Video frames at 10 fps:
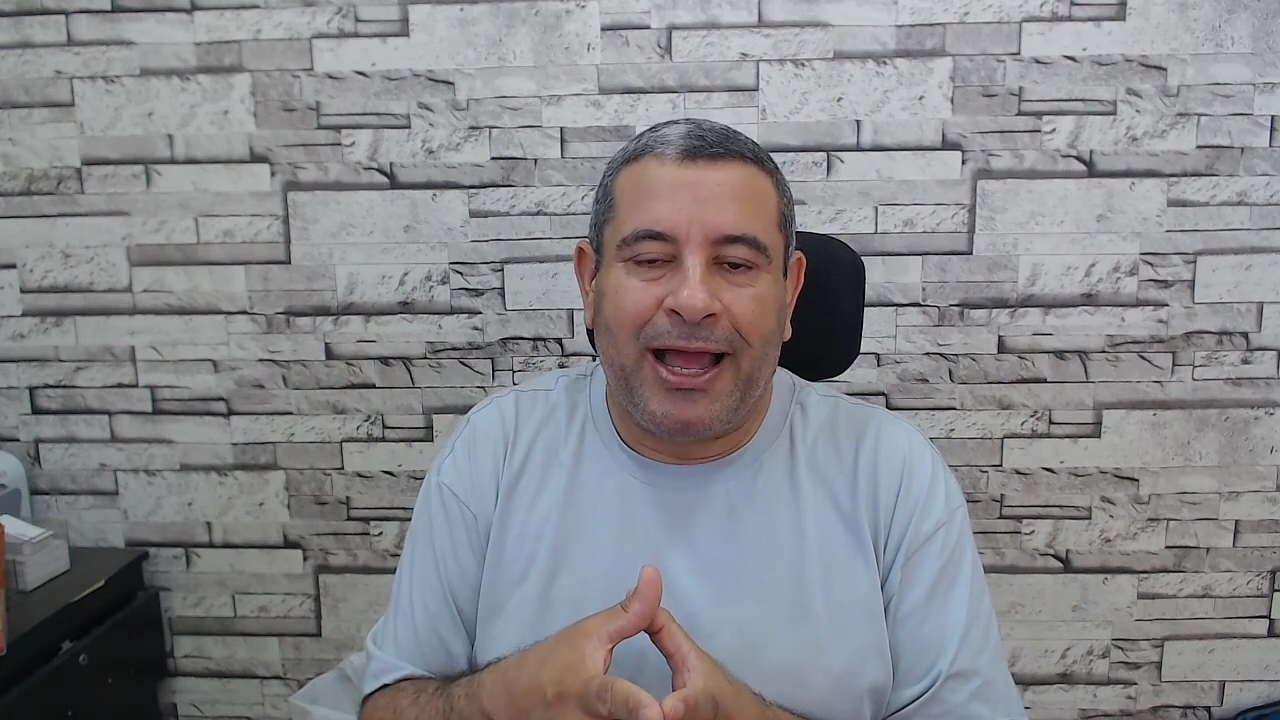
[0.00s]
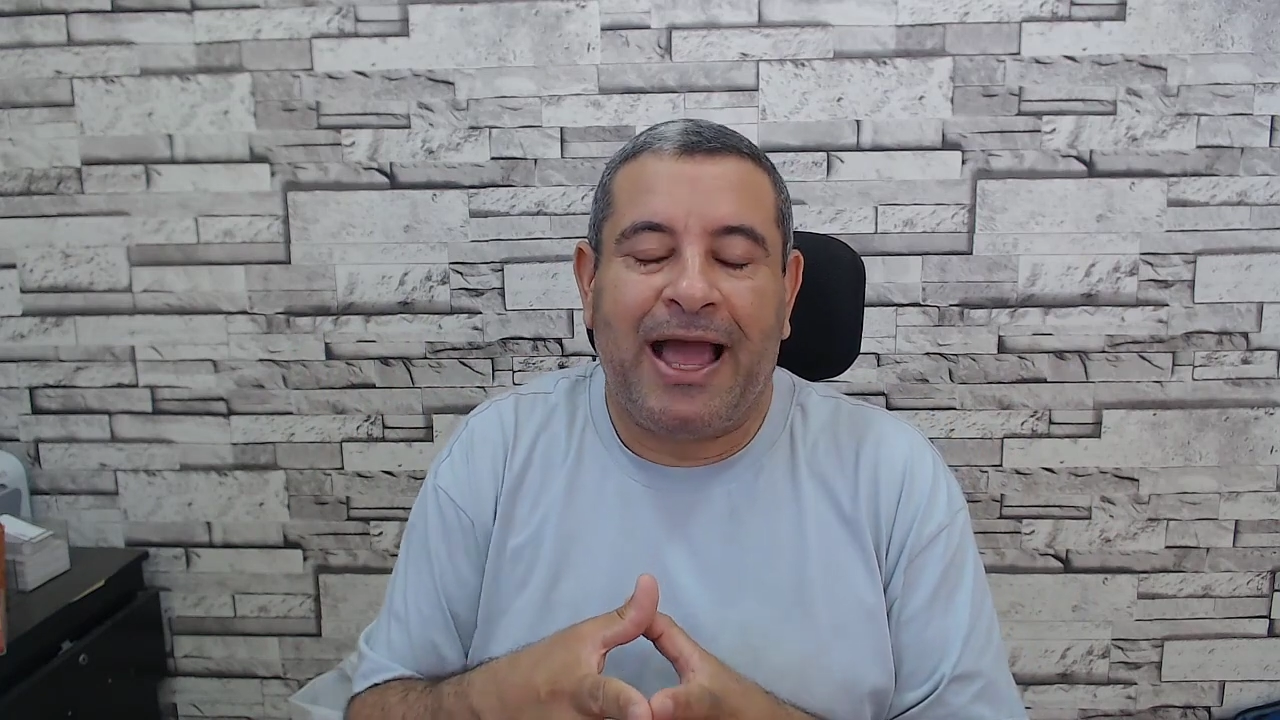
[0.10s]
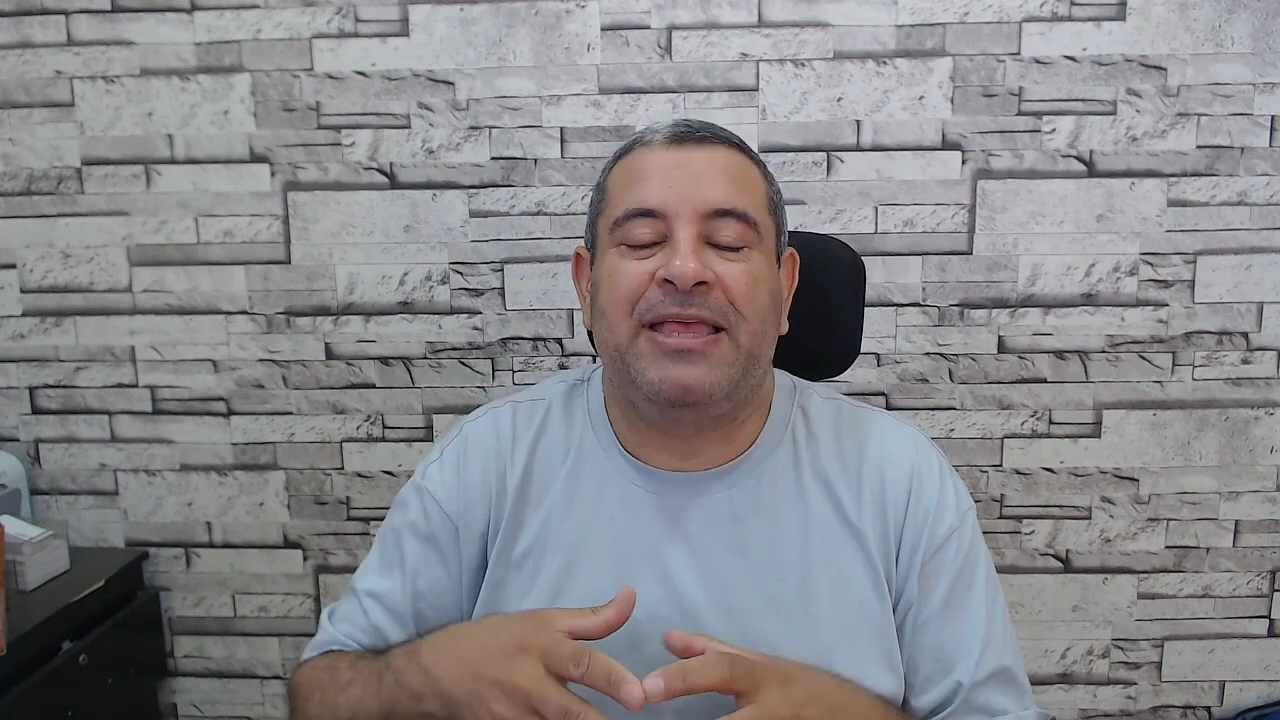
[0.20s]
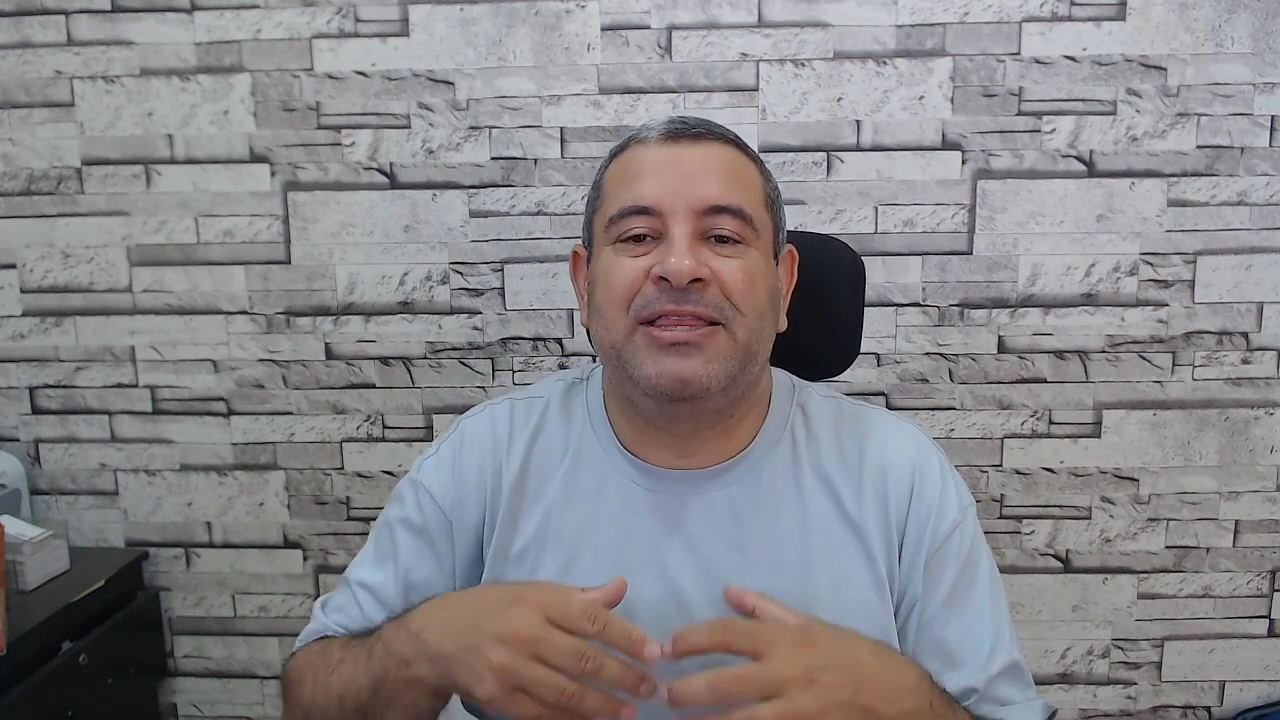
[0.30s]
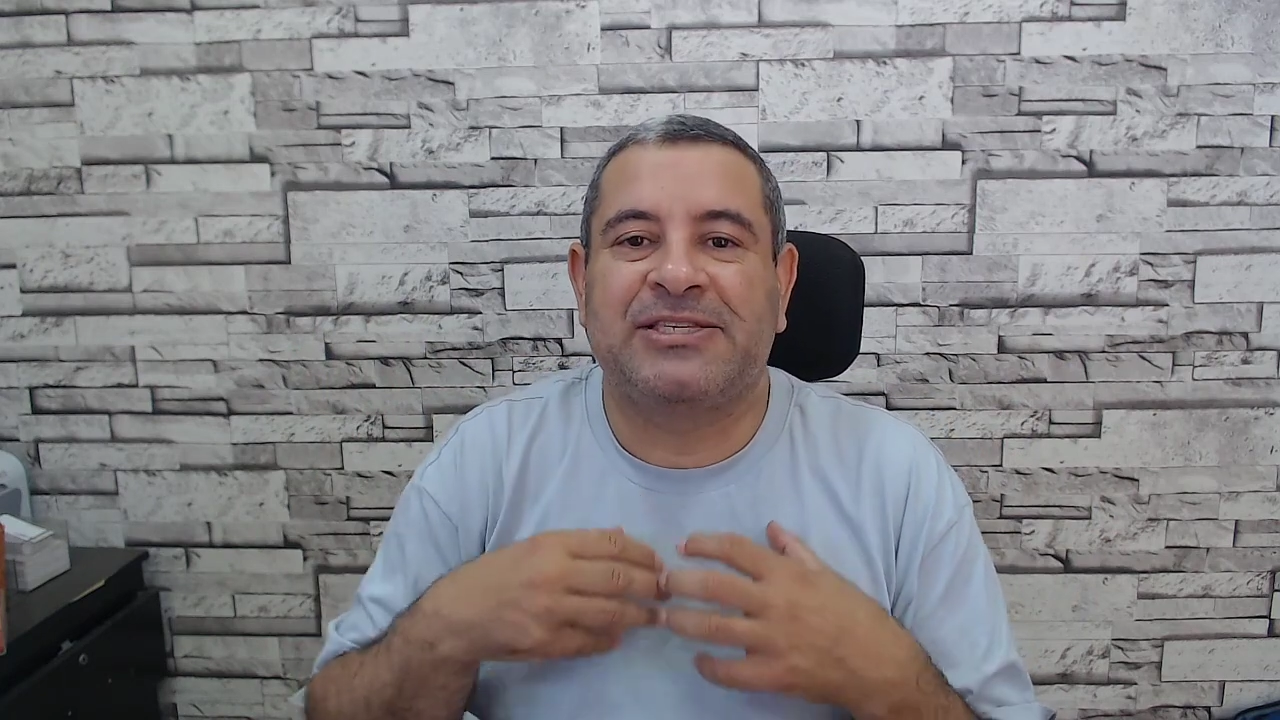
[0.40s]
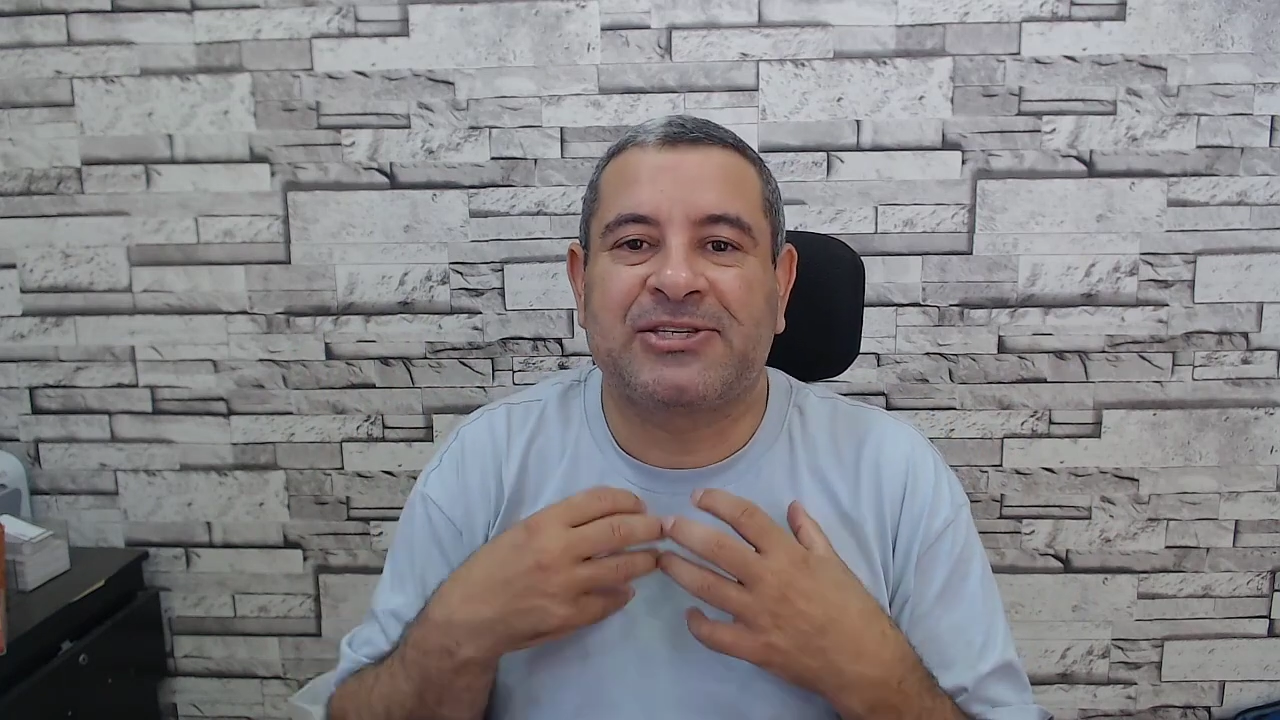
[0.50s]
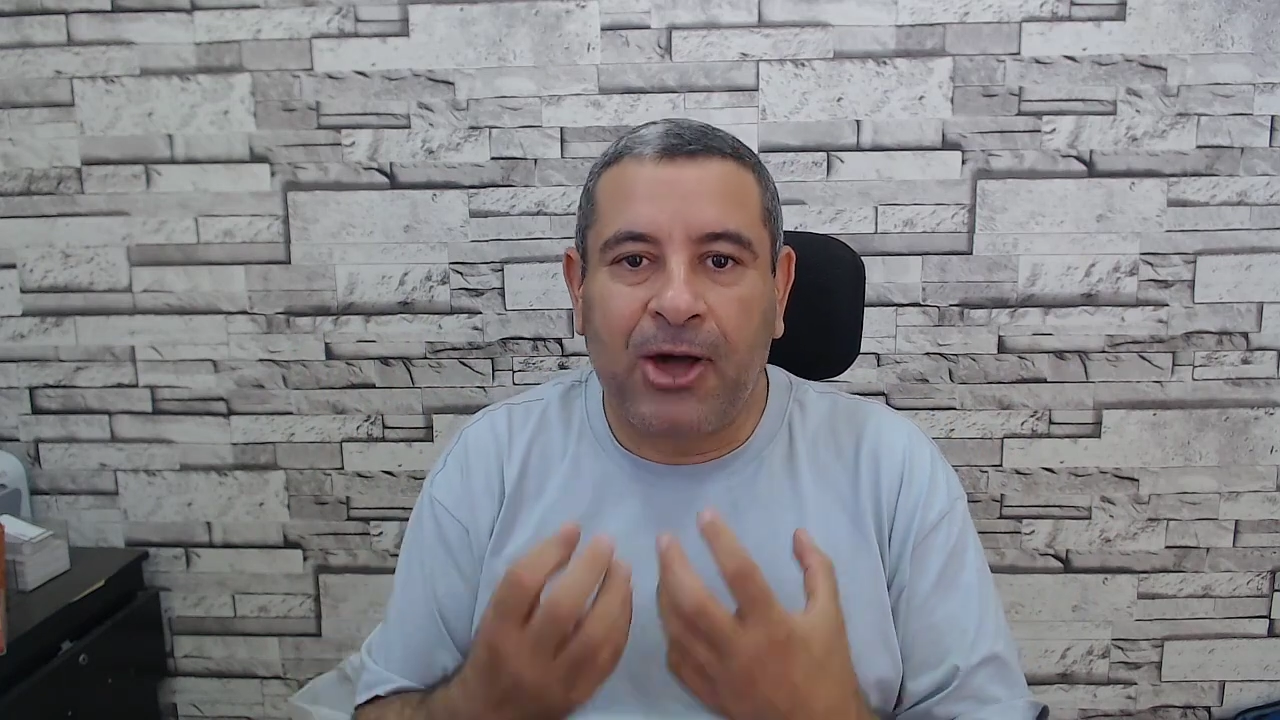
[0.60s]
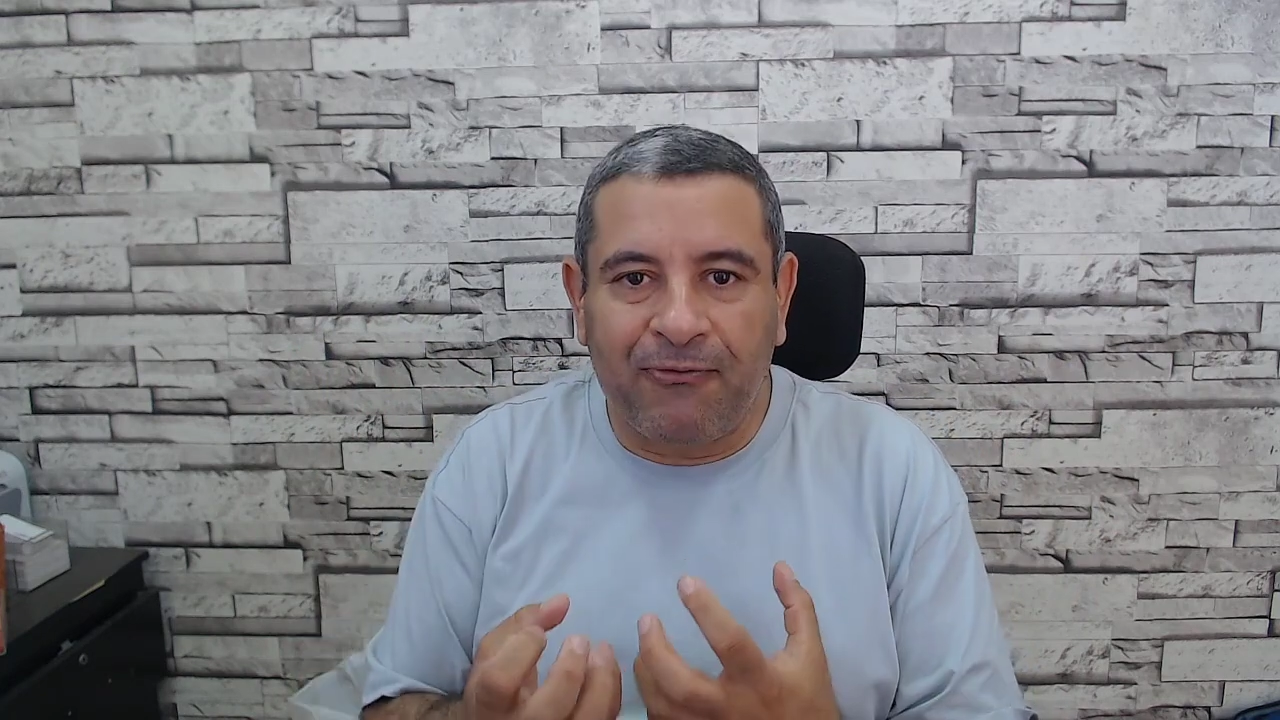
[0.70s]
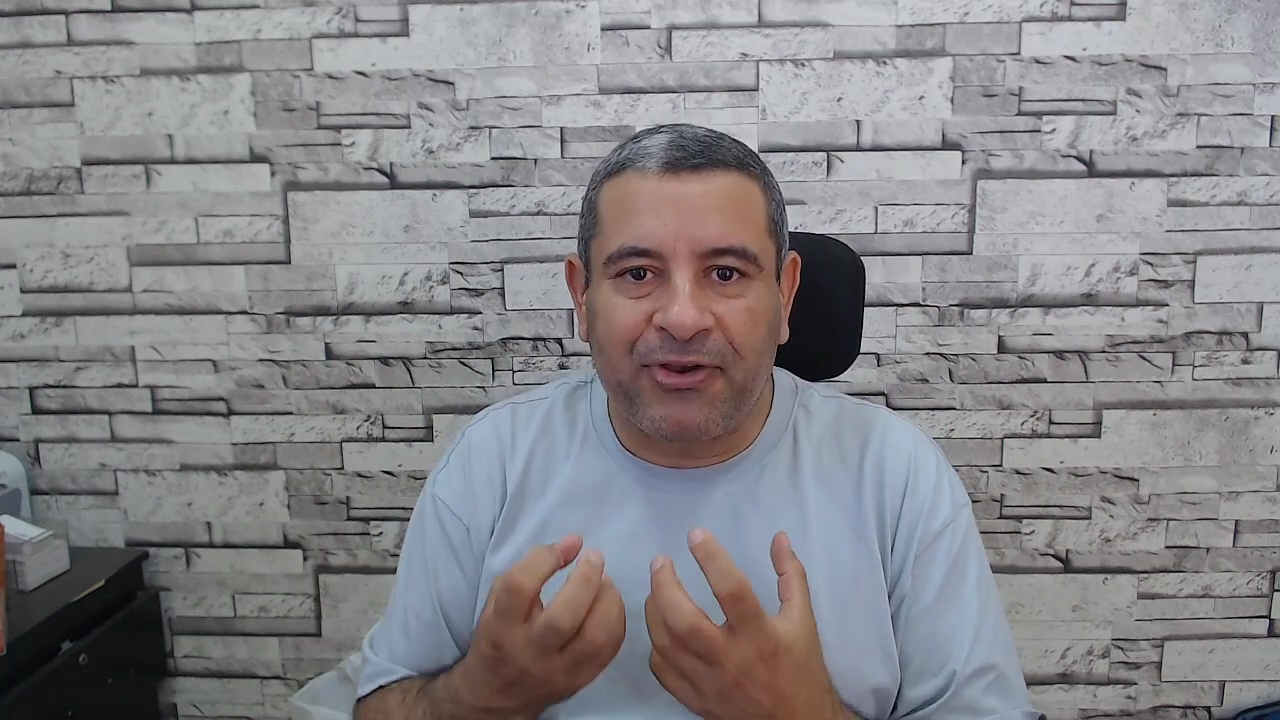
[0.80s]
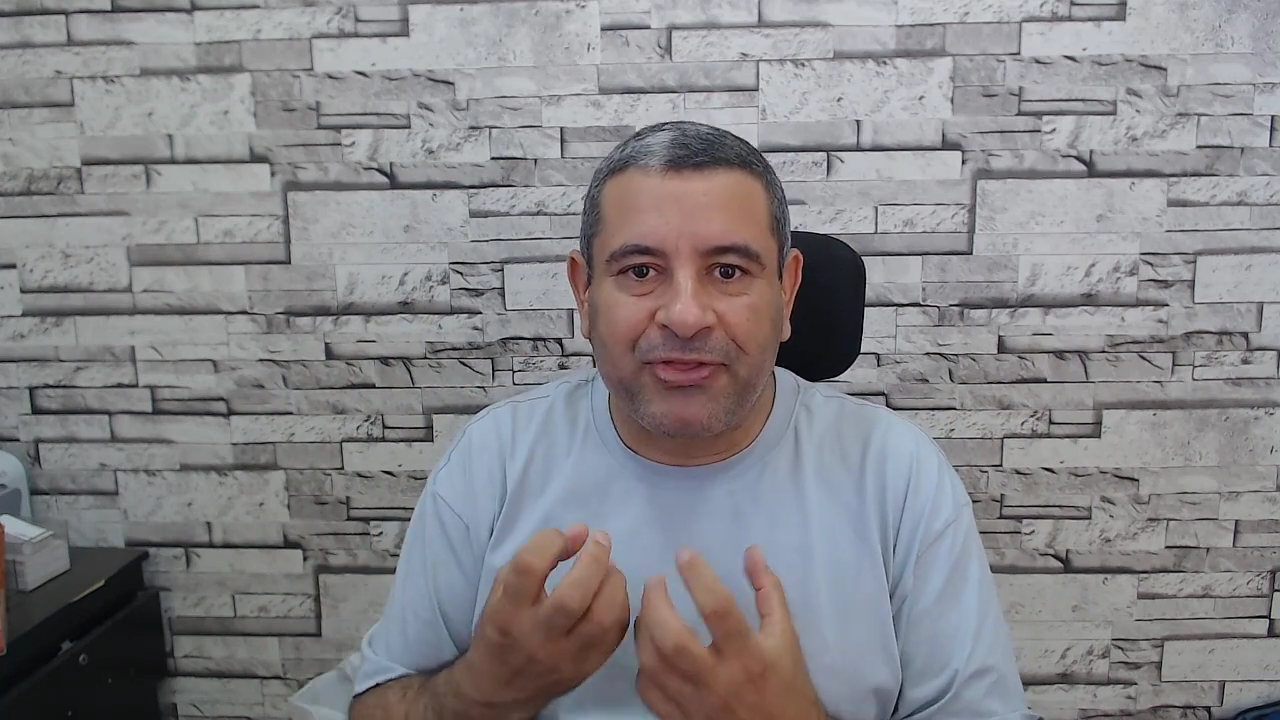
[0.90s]
I
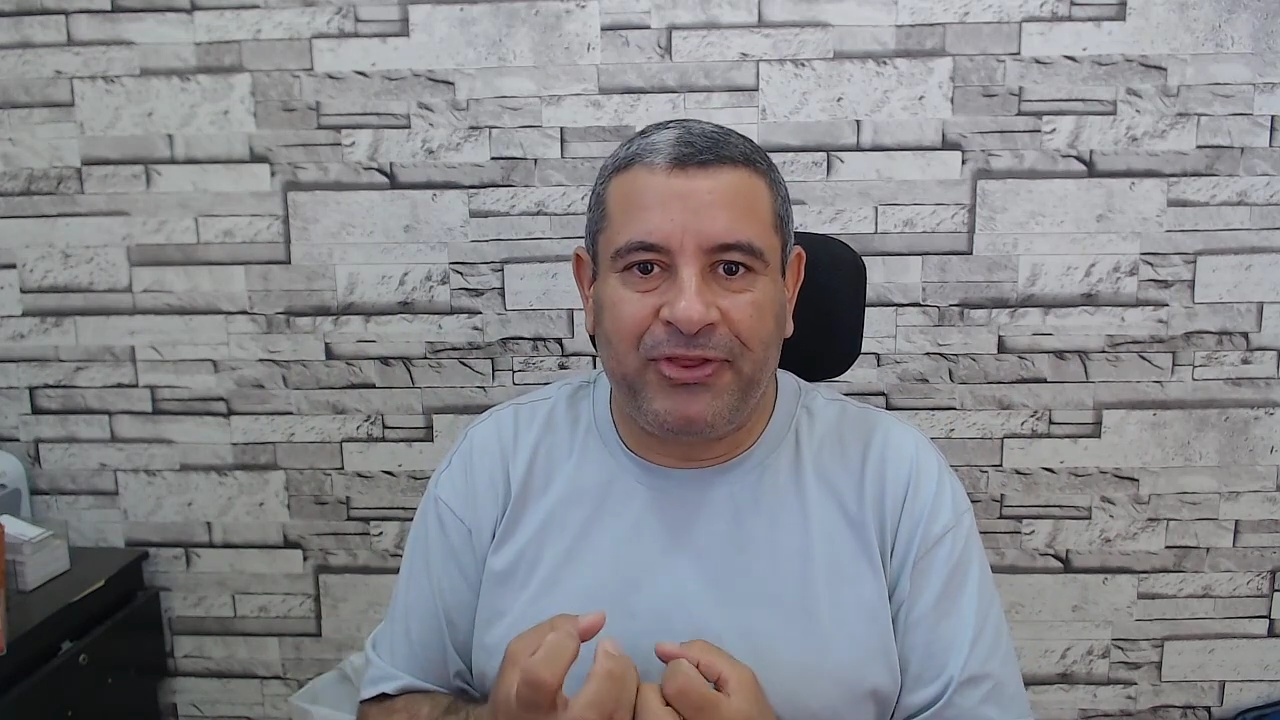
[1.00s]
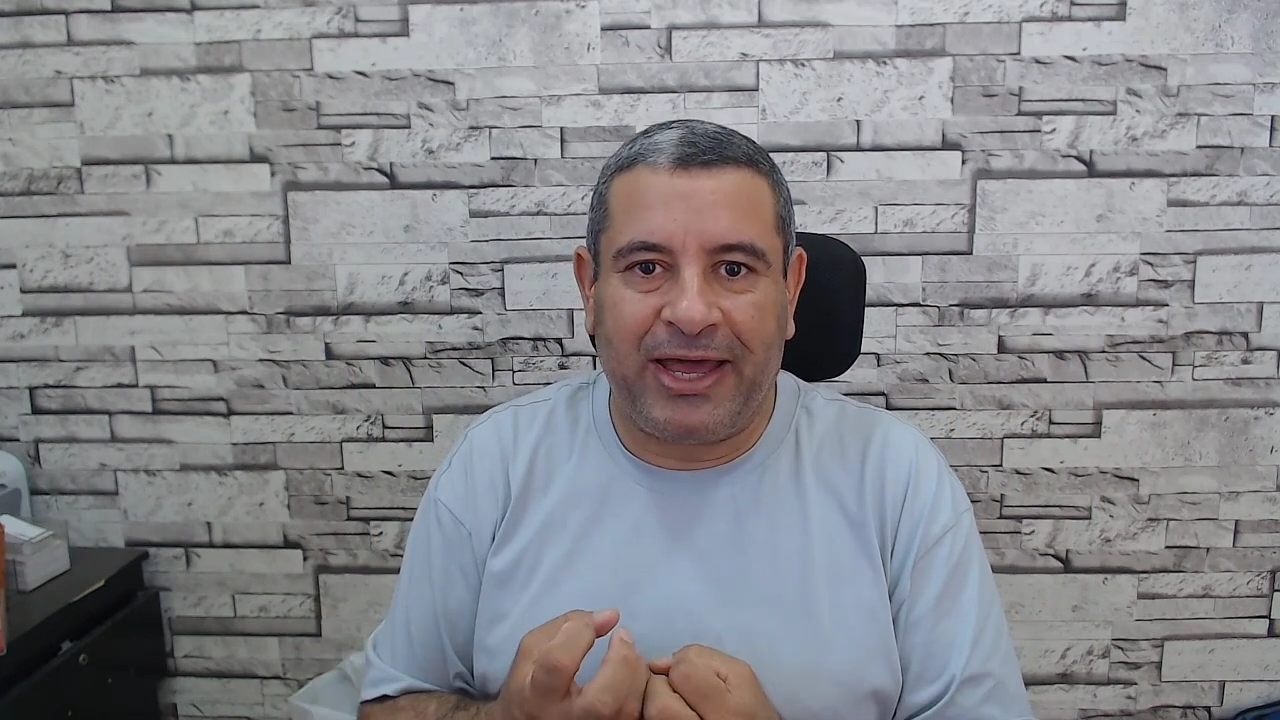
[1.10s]
discovered